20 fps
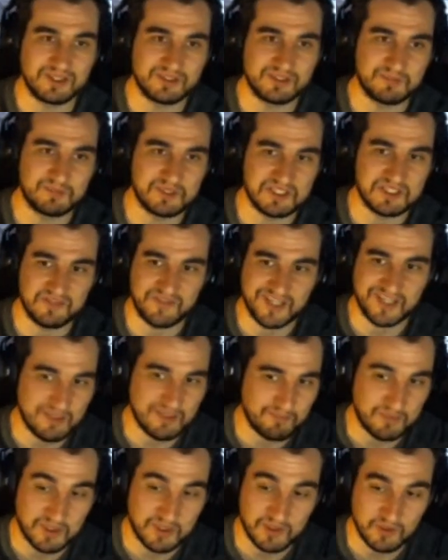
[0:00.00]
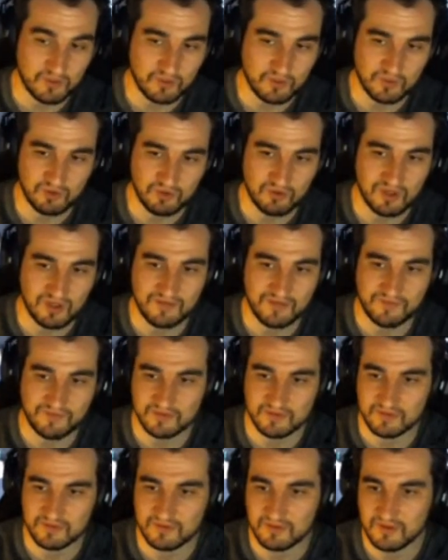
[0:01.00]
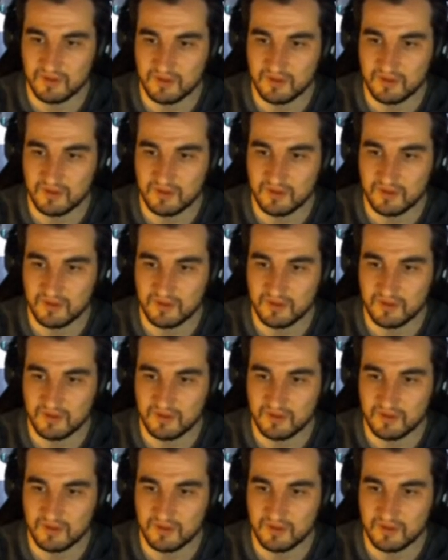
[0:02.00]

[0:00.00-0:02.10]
specific gameplay you have on